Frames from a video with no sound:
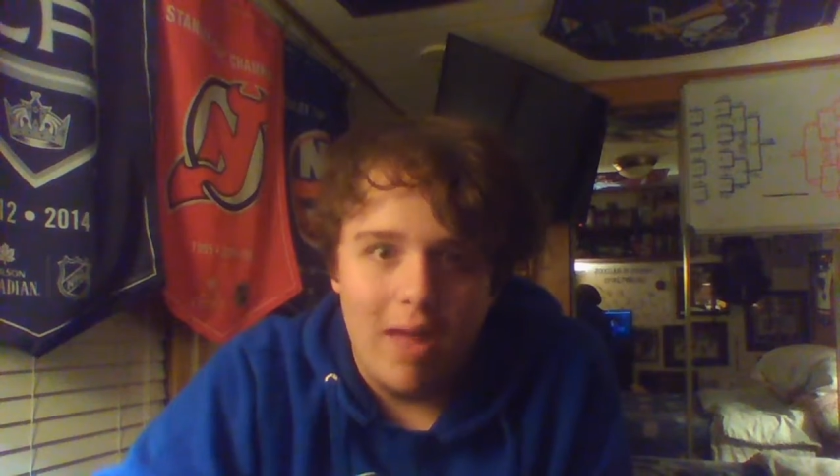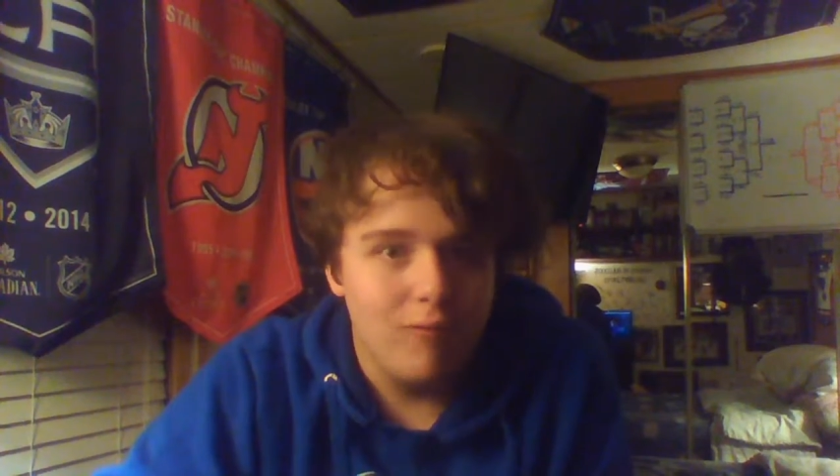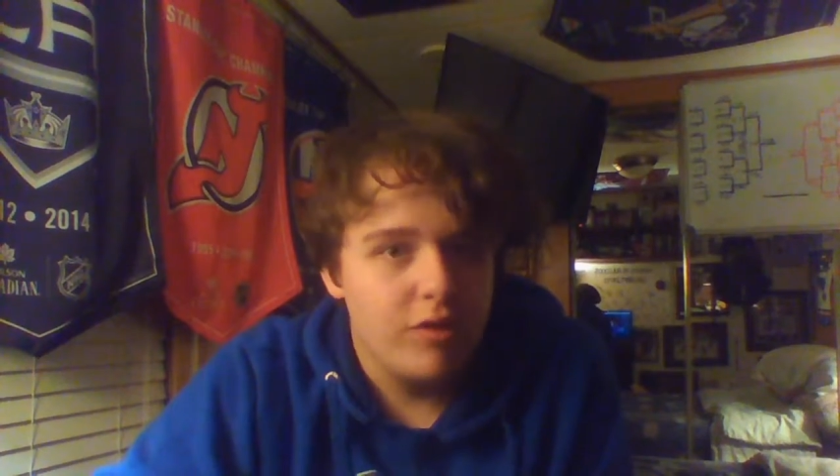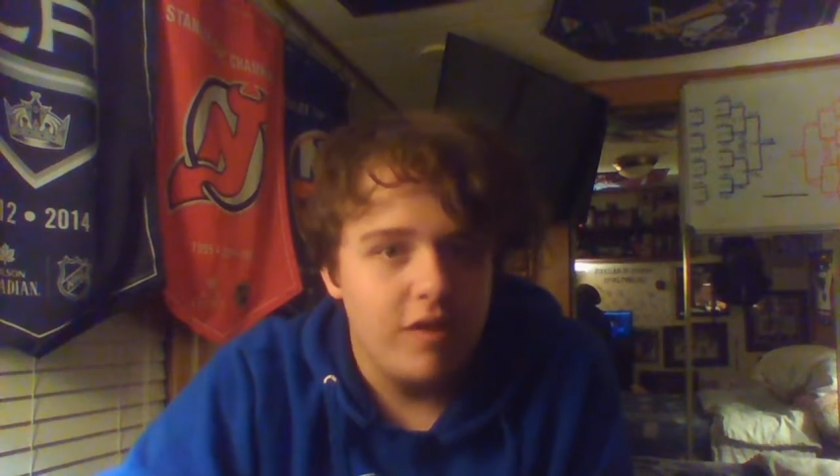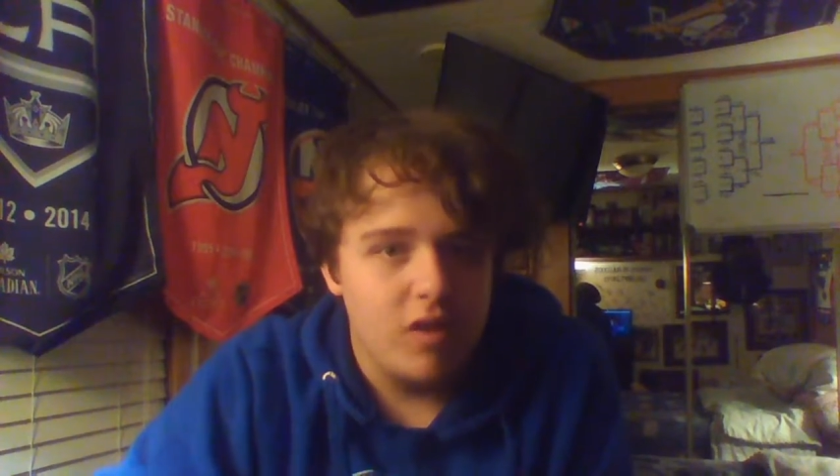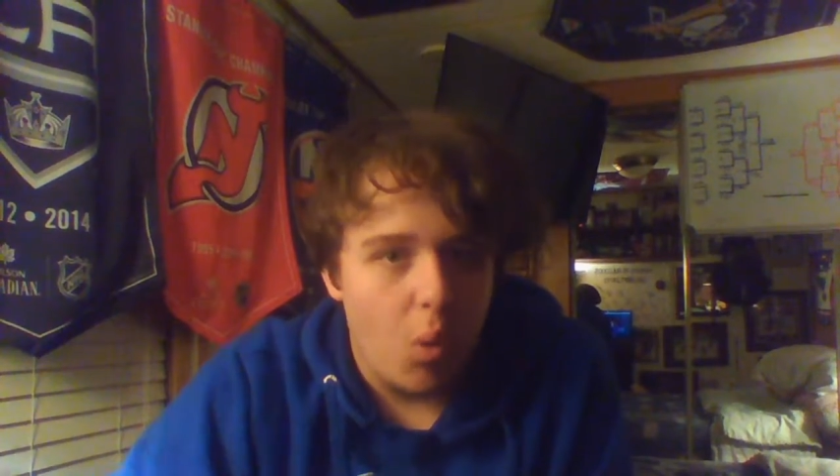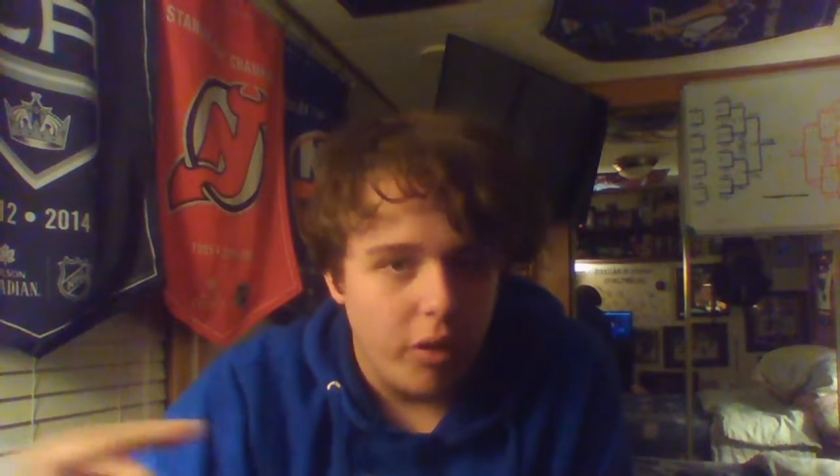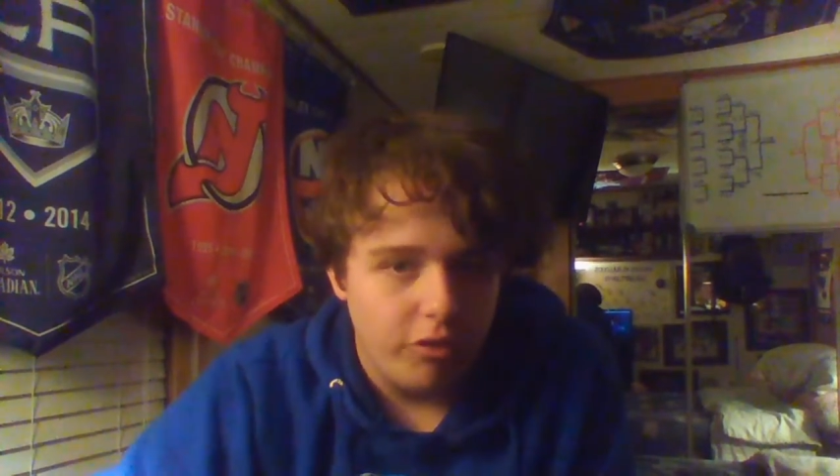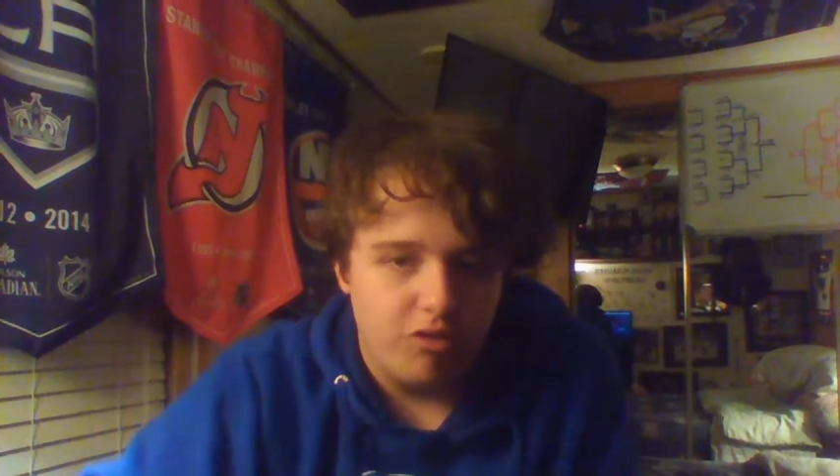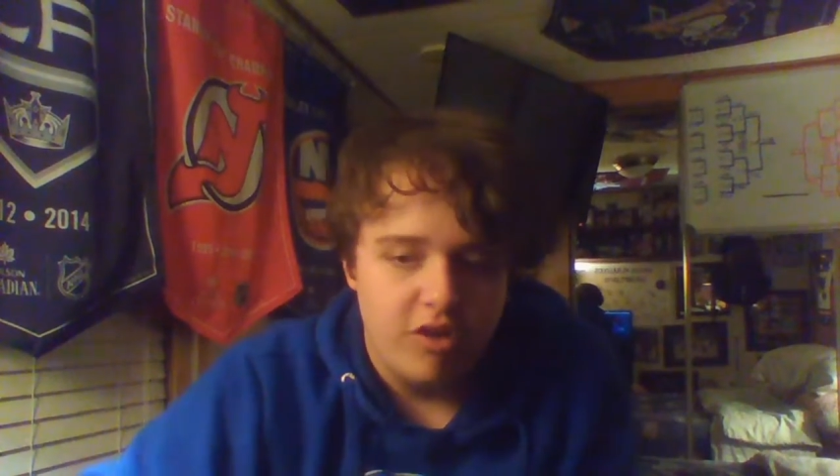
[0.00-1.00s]
everything the
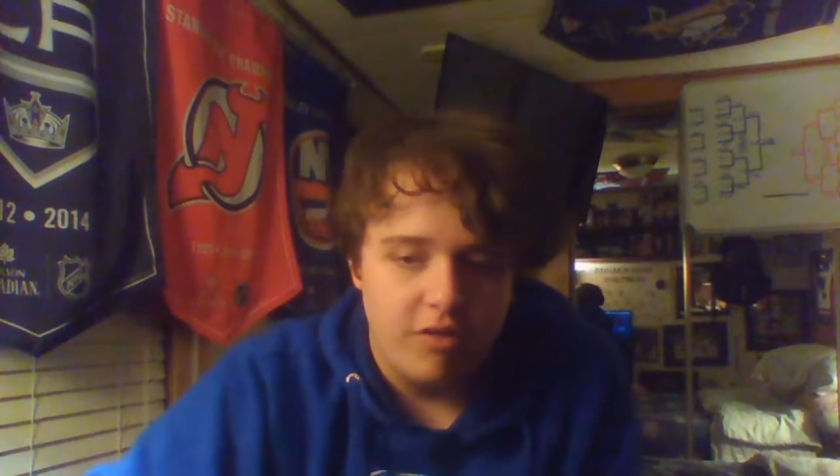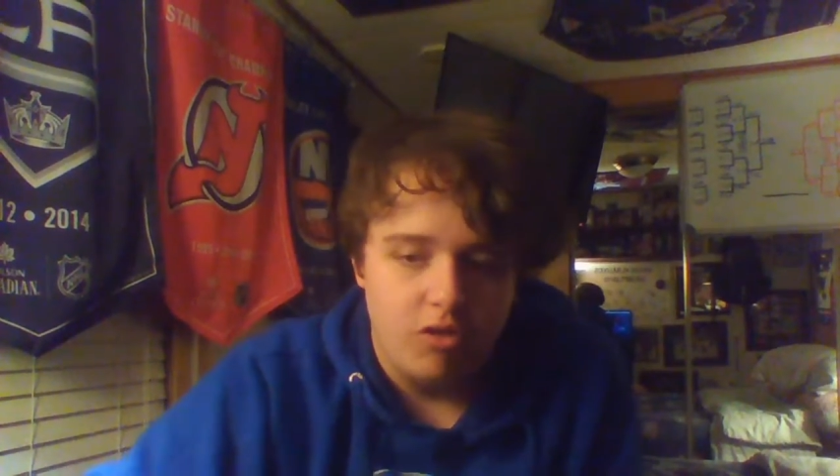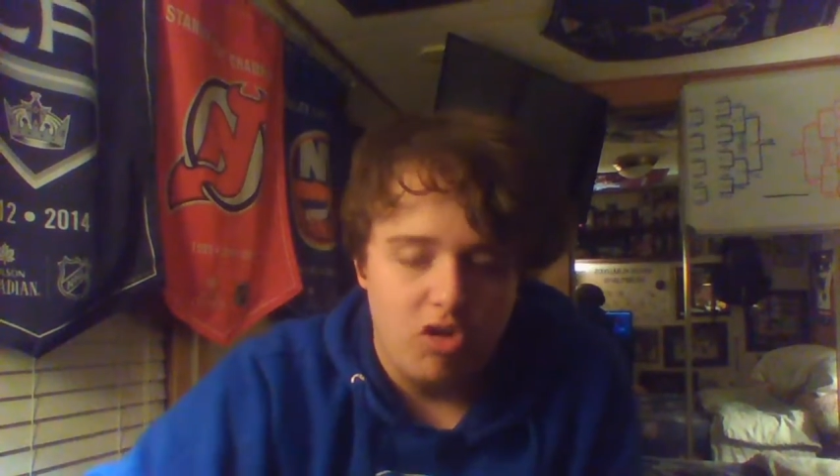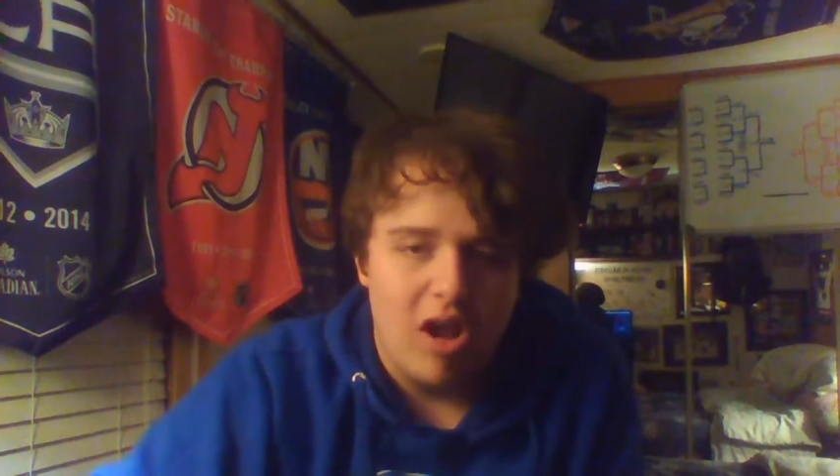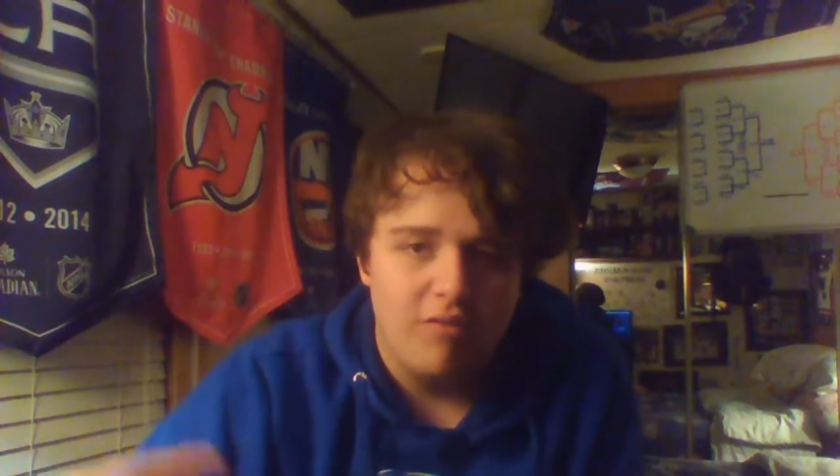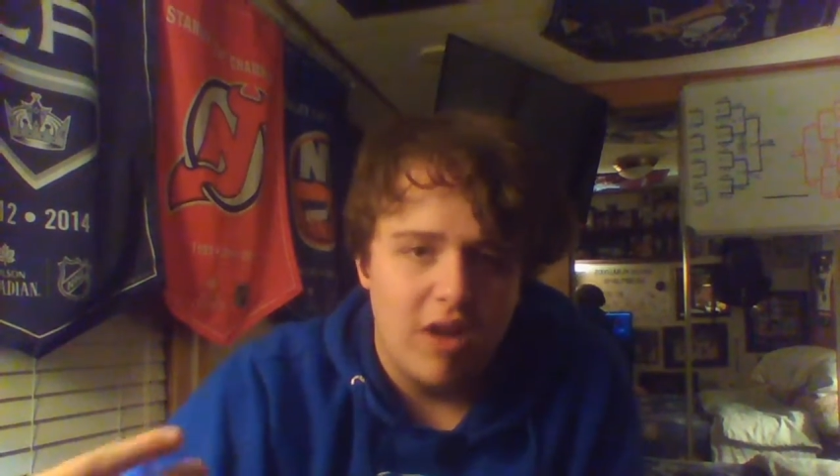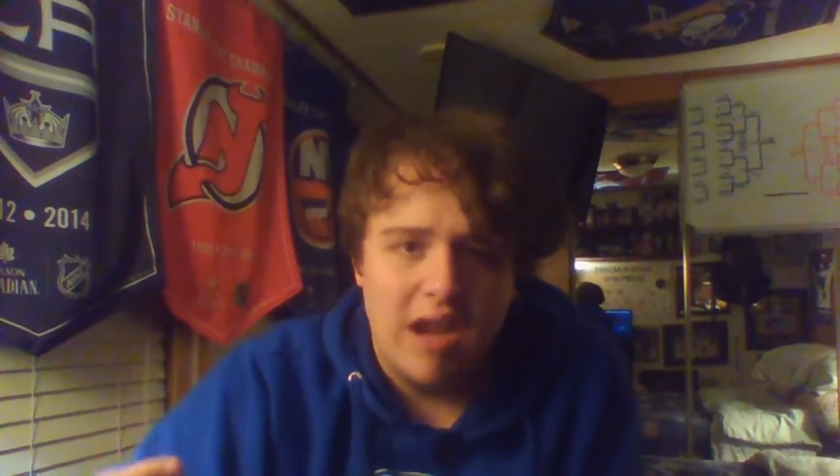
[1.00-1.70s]
Oilers did at the draft,